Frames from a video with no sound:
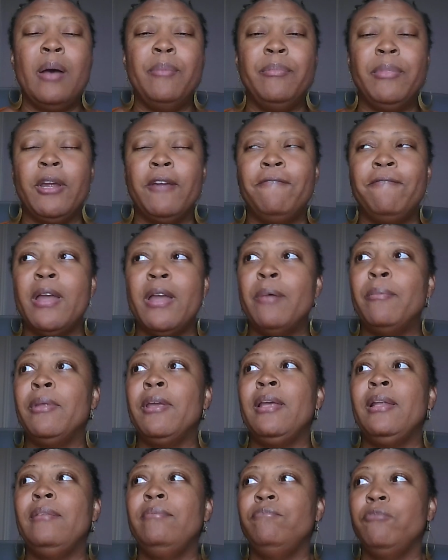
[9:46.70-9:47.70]
Their
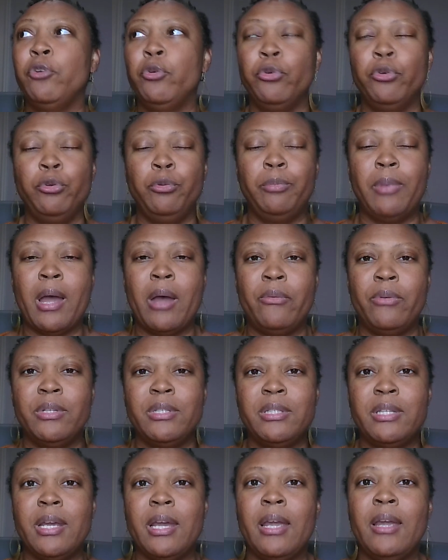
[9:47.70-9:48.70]
family group, I would
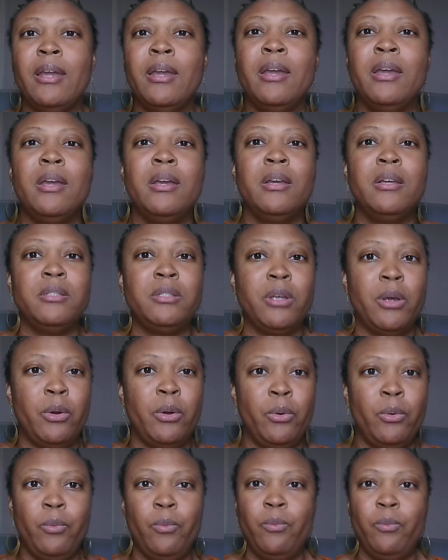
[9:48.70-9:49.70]
say.
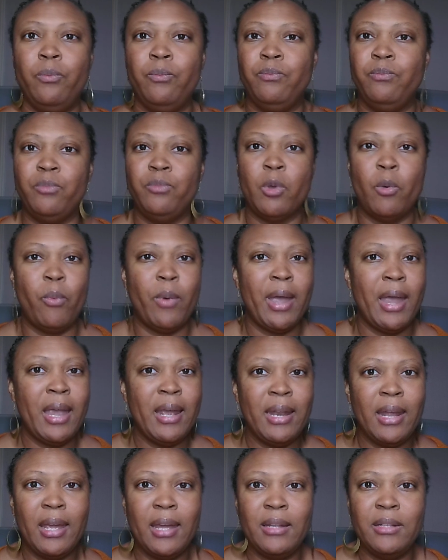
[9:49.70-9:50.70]
So the way
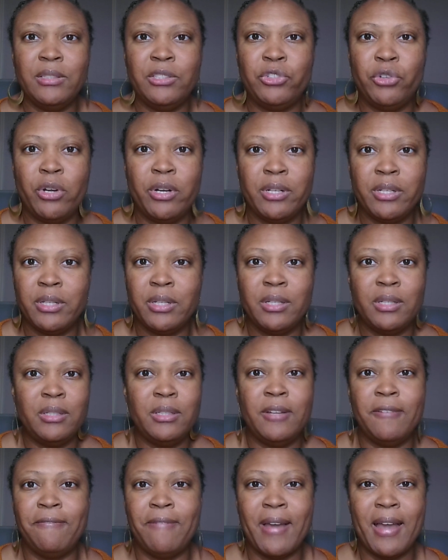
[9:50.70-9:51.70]
that Georgia
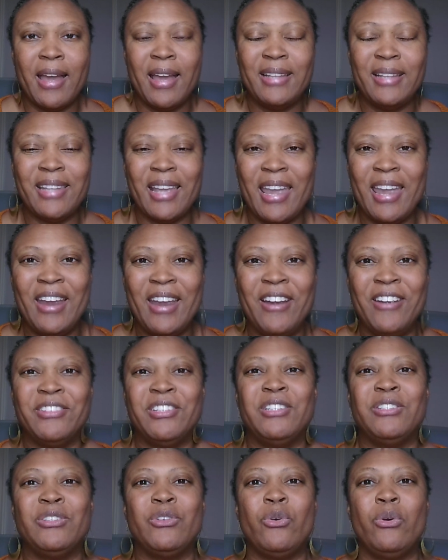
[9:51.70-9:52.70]
defines heirs
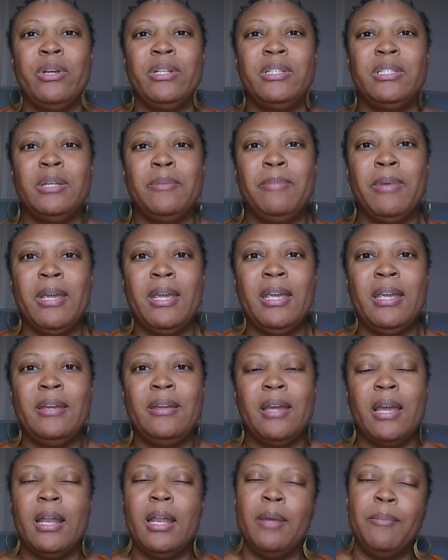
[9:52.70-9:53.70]
is going to be,
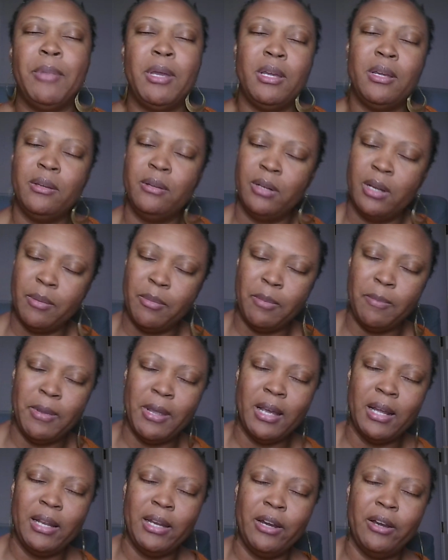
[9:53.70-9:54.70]
and let me
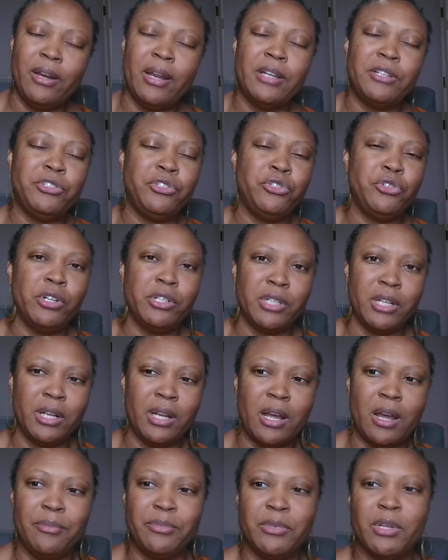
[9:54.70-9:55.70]
be clear, that's Georgia
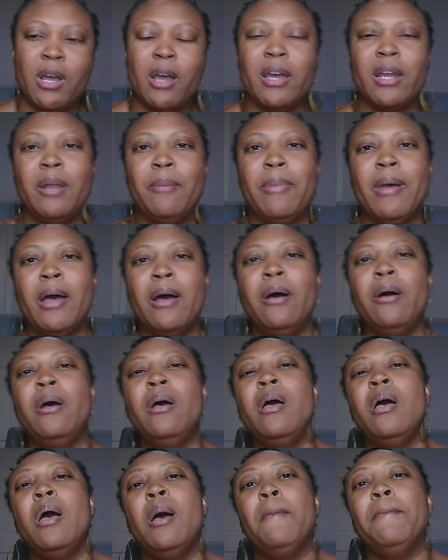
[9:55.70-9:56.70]
law I'm talking about.
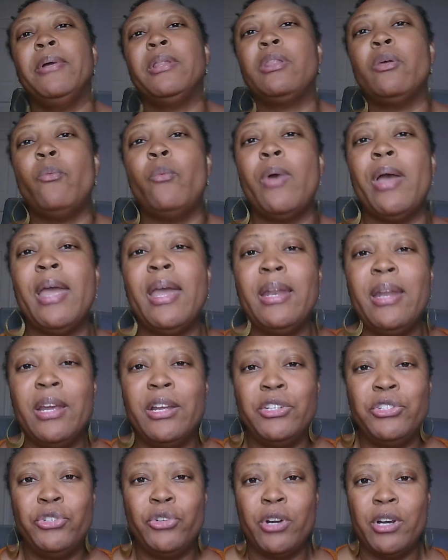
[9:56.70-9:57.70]
But the way
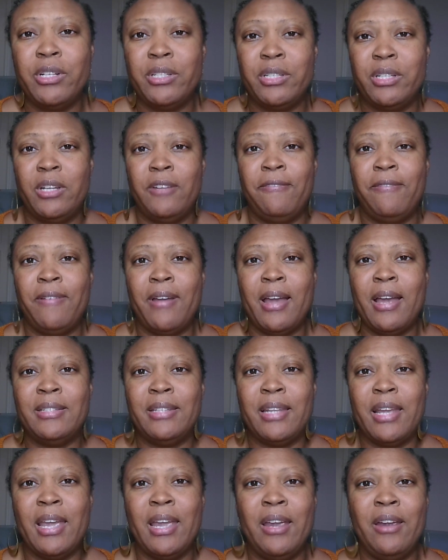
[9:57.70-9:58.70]
that Georgia defines
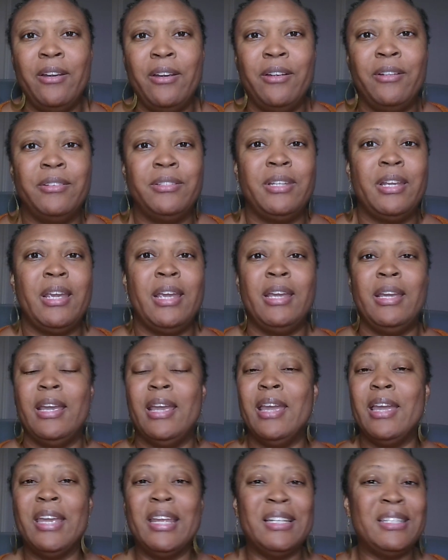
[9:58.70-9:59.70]
heirs,
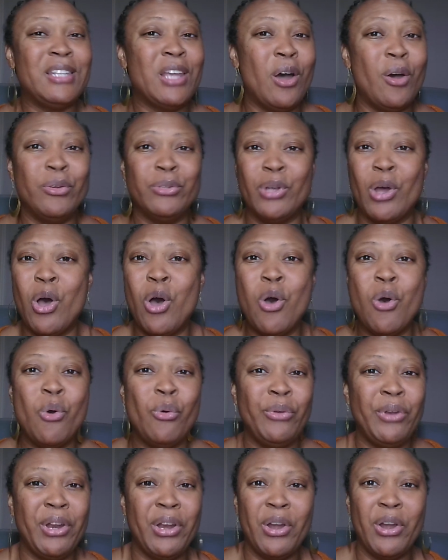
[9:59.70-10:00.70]
it just goes
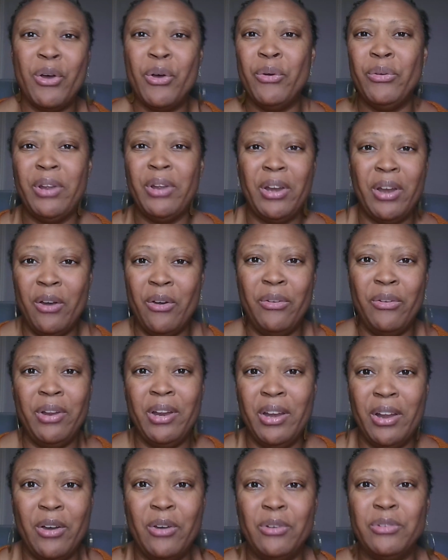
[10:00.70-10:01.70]
on and on and on
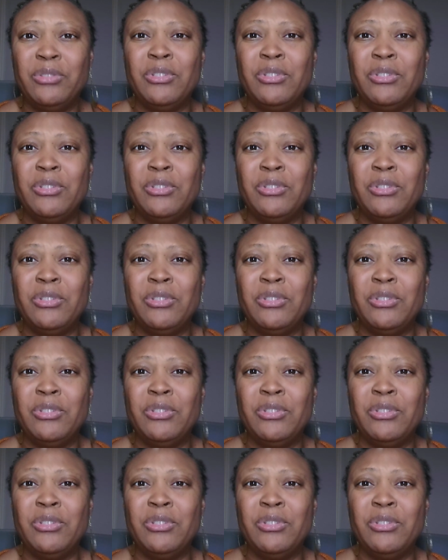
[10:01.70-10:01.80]
and on.